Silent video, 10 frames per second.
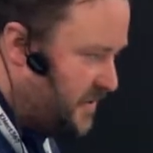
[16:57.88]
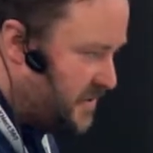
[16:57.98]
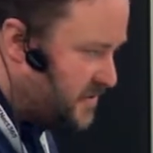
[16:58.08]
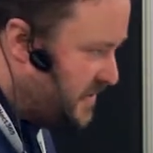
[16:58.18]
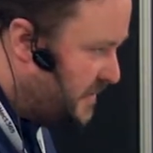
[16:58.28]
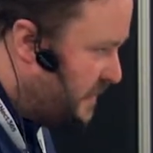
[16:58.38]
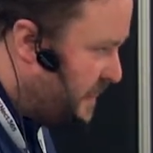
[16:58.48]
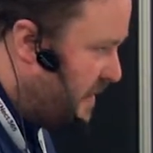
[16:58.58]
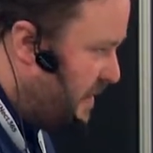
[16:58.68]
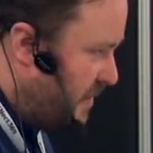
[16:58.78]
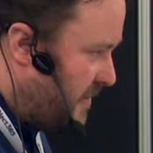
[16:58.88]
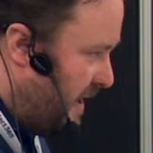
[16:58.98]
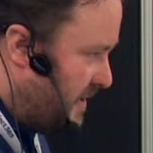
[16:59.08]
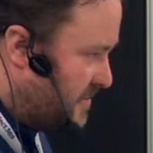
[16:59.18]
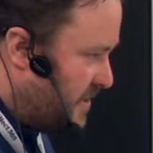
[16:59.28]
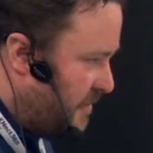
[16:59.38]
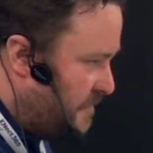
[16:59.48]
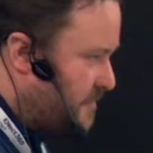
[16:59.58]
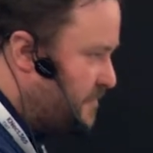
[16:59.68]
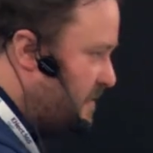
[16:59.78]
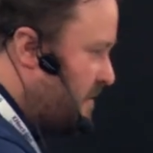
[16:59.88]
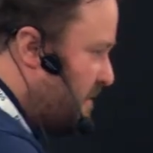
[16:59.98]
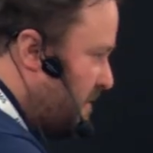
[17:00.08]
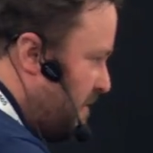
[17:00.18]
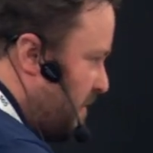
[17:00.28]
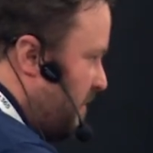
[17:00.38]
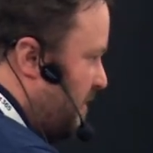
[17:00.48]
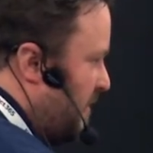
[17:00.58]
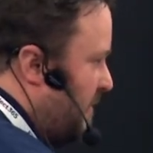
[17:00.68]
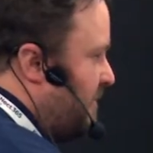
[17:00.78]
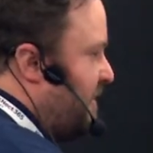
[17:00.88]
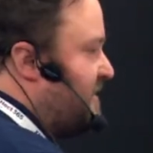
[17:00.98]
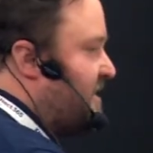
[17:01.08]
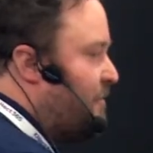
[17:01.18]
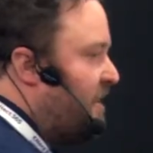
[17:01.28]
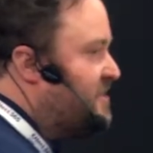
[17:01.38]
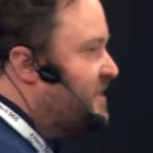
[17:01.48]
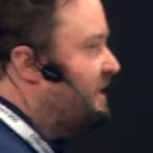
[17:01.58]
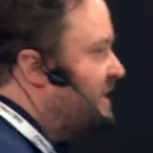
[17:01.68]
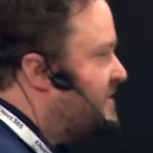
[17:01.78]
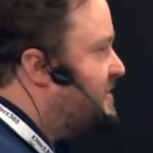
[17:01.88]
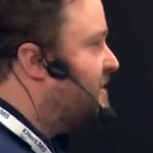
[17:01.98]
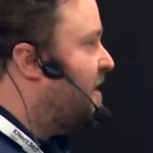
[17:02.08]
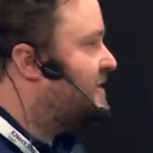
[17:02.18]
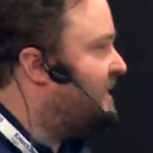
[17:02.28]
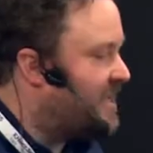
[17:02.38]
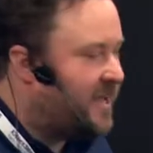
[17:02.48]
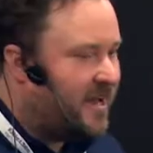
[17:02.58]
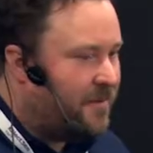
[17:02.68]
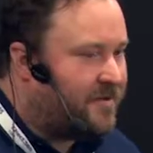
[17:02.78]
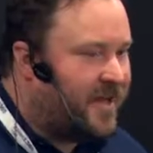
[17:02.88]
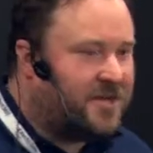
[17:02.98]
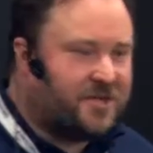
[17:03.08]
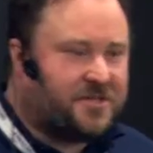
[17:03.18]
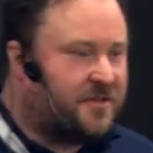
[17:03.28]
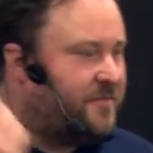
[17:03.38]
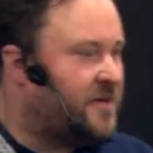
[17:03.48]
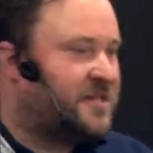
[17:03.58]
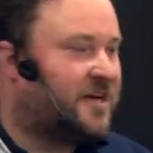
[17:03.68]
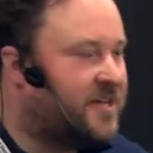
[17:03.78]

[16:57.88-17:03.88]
this. Okay, so this is how easy it is to start attacking an application. So the first thing I